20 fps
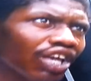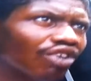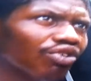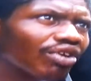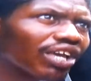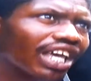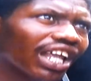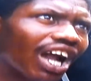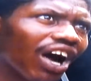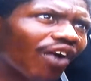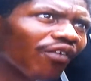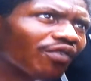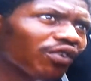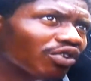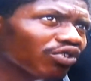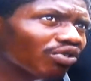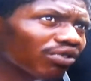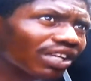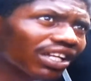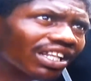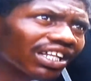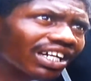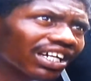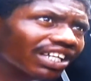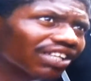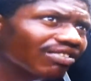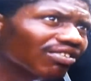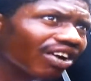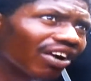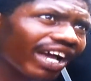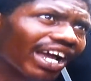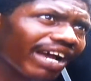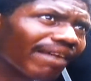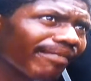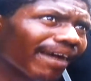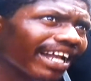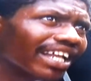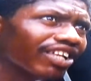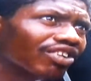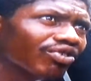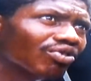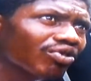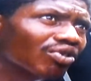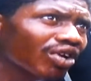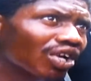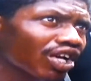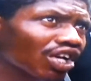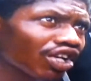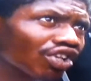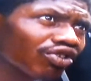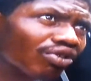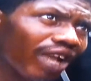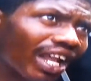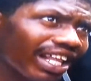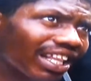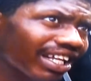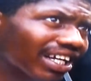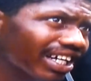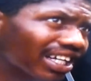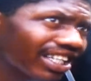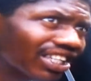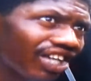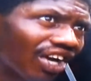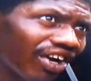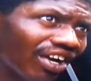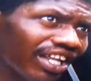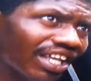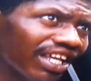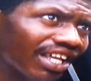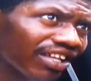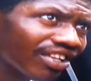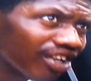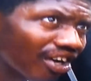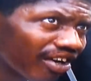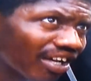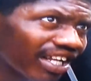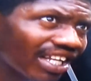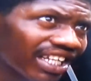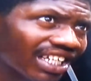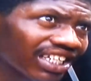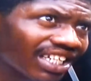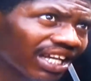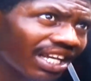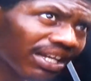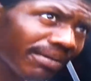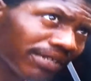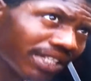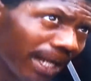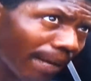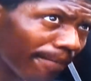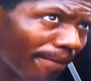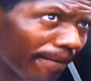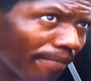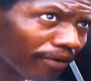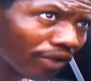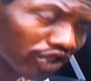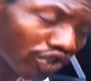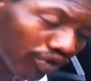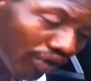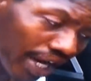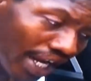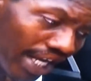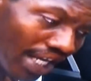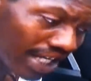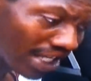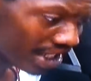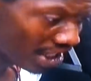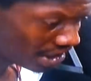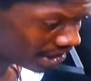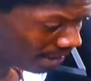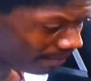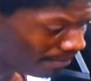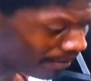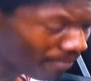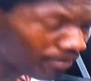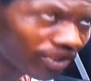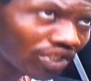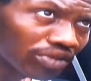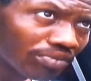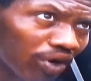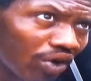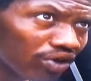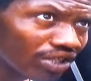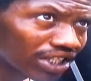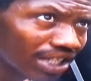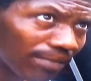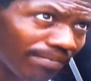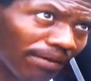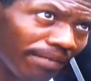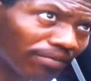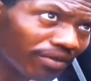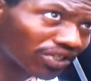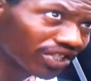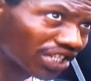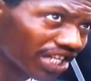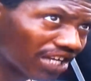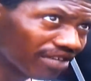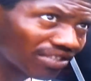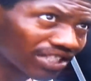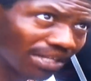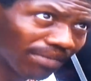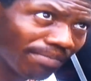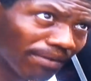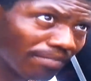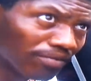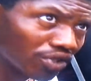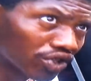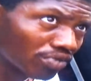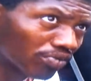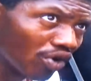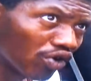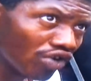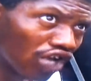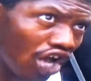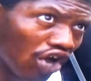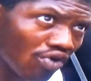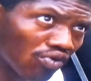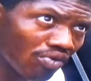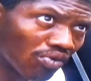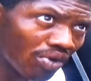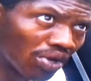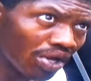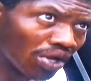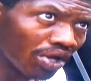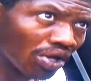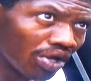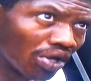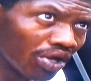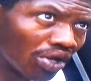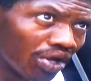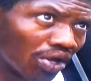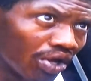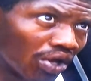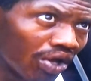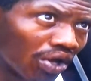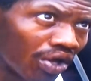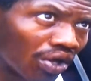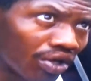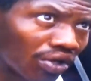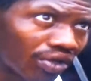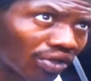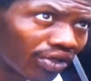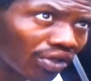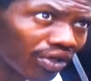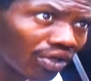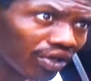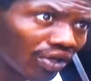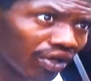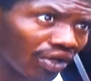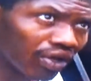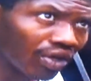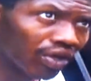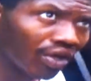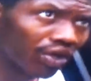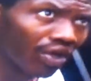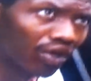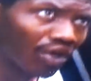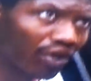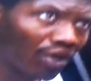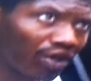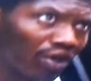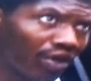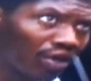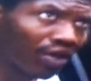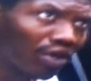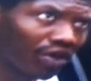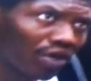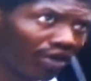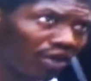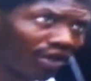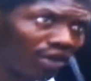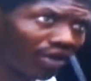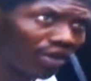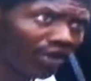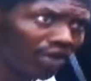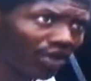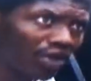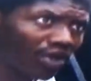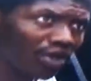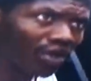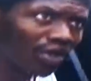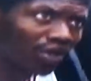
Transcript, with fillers: you get off, you do your love. You know, everybody do do they love dirty, dirtiness. Some people drink, some people smoke, some people sniff, some people smoke dope. Yeah, but out of all that you just said, drinking's the only thing that's